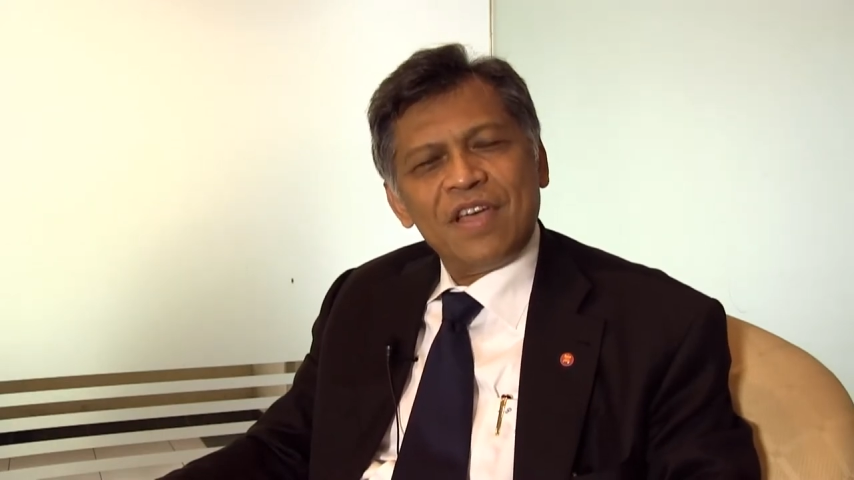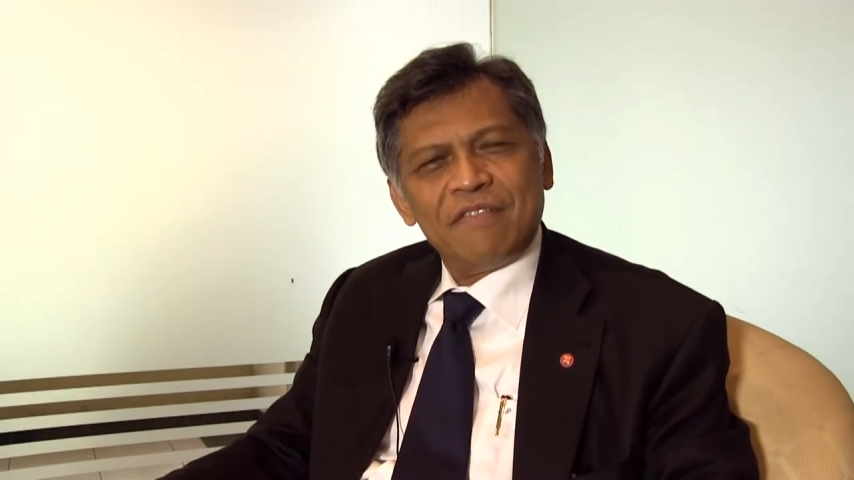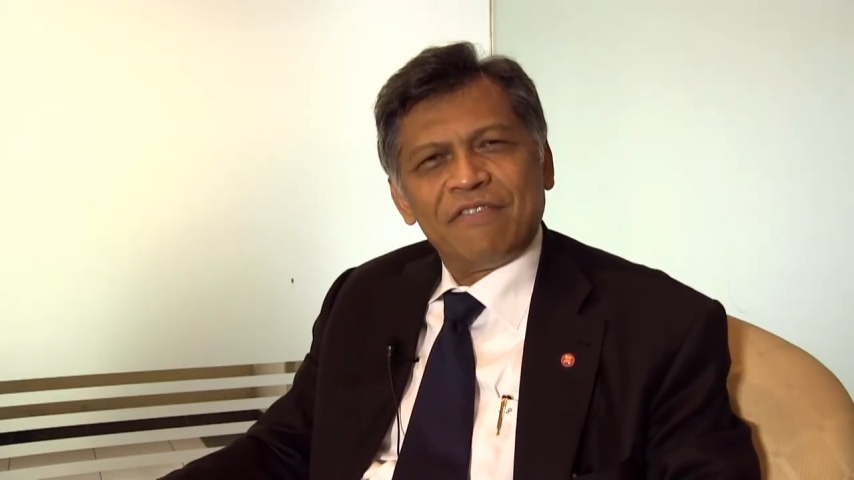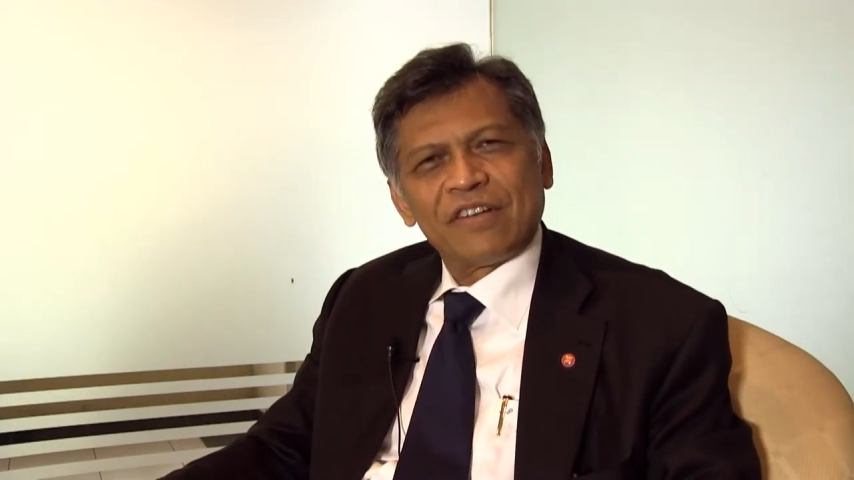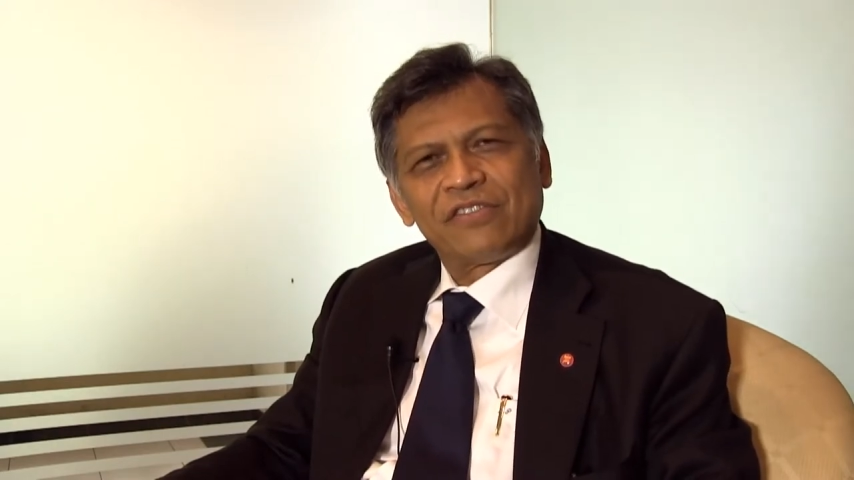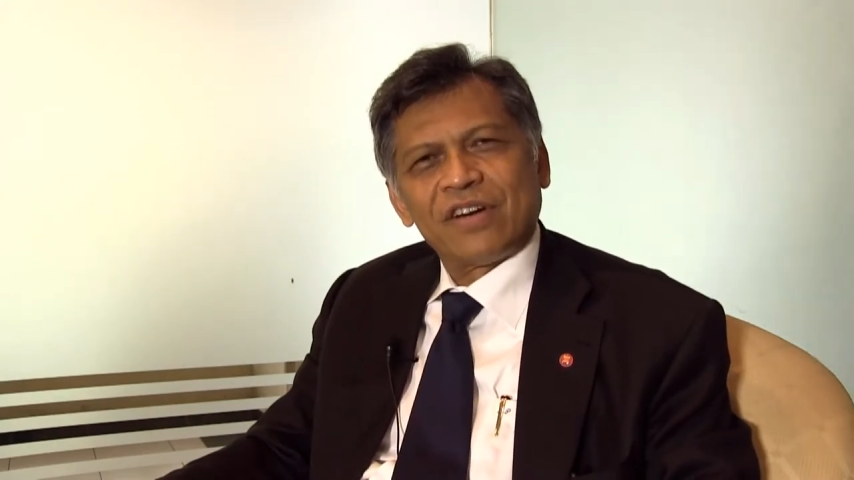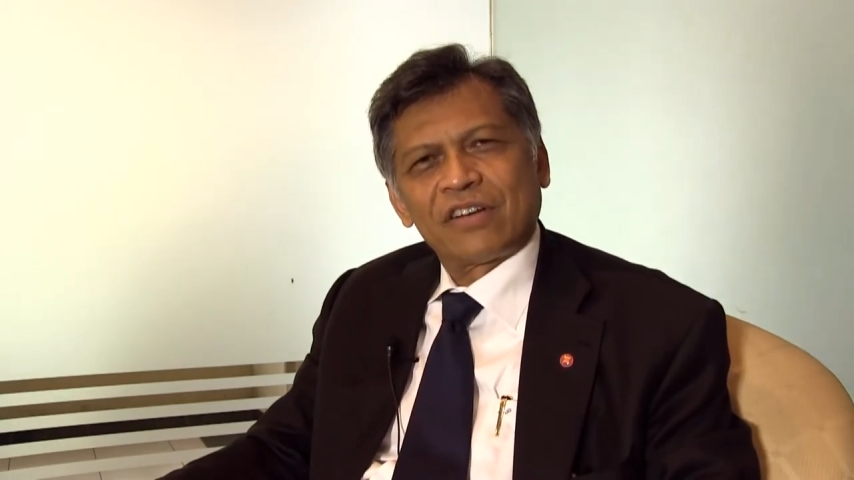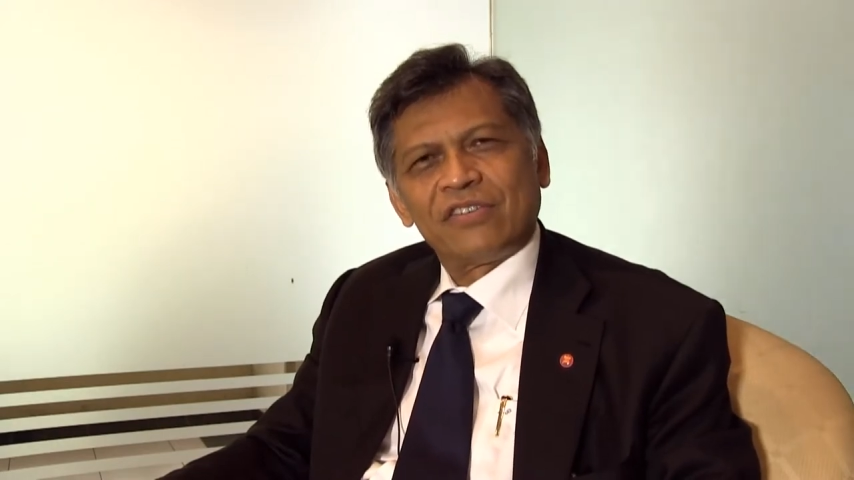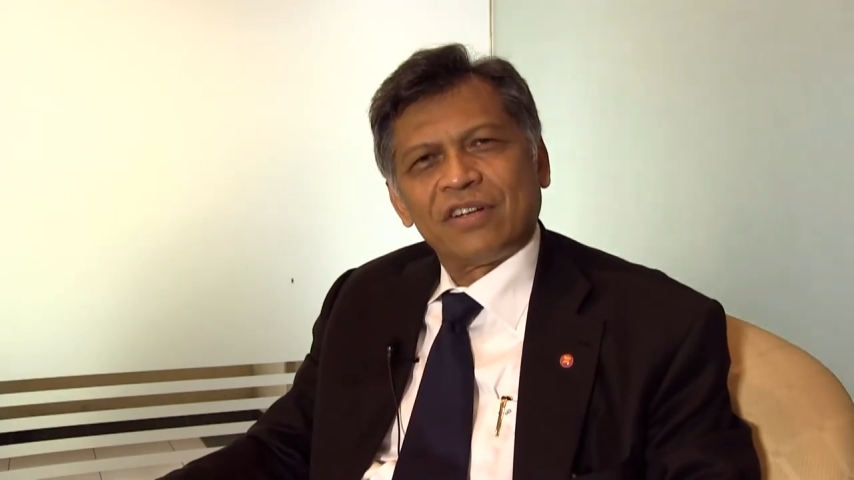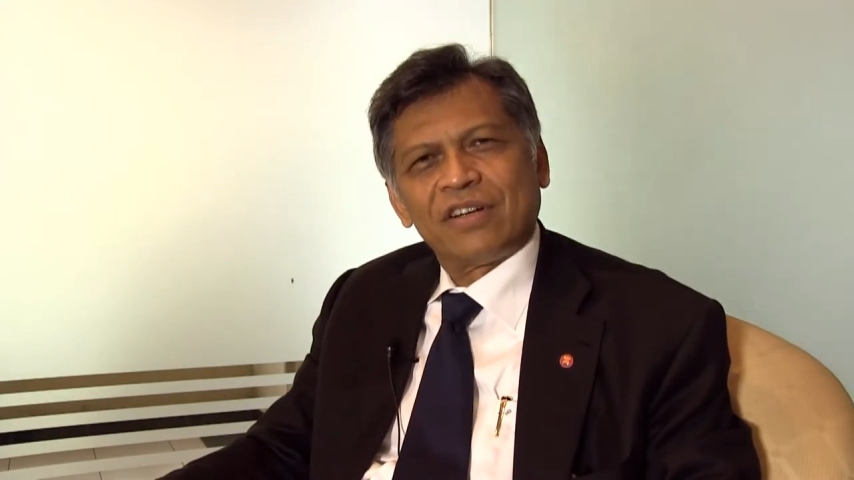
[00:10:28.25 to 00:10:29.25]

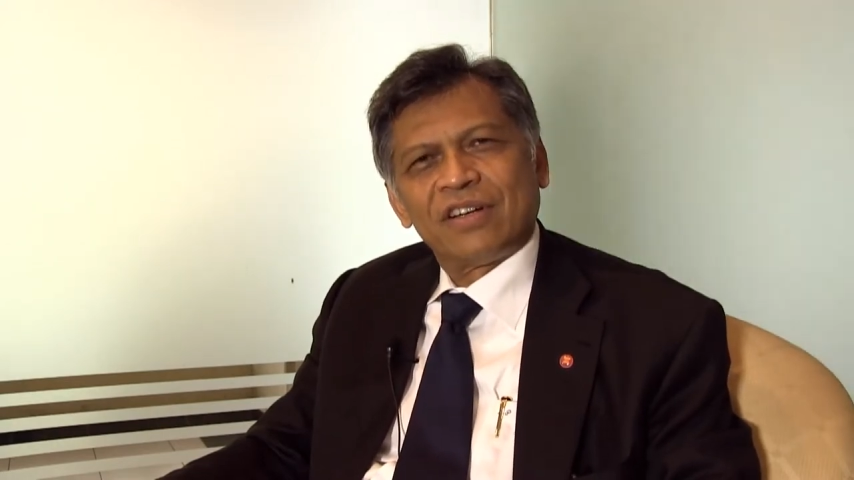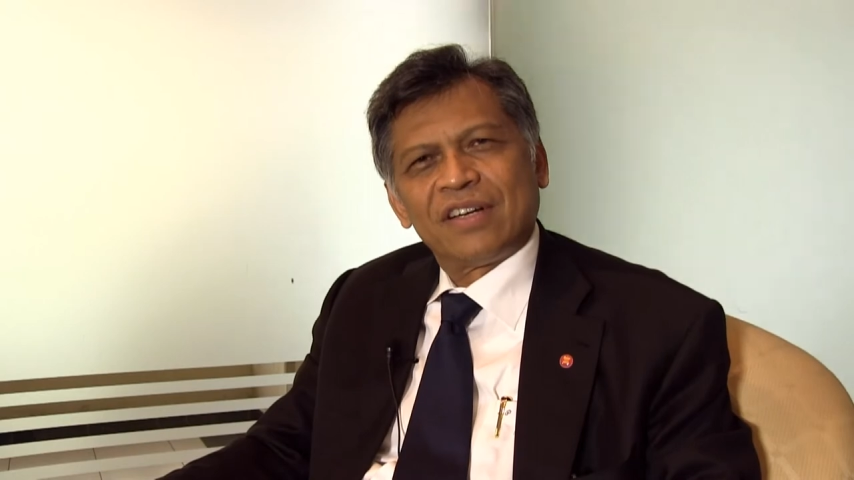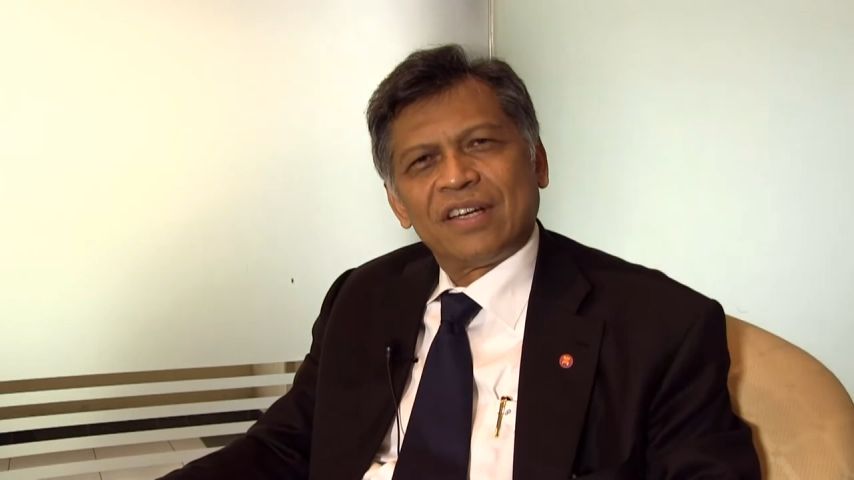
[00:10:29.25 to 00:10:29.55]
infrastructure,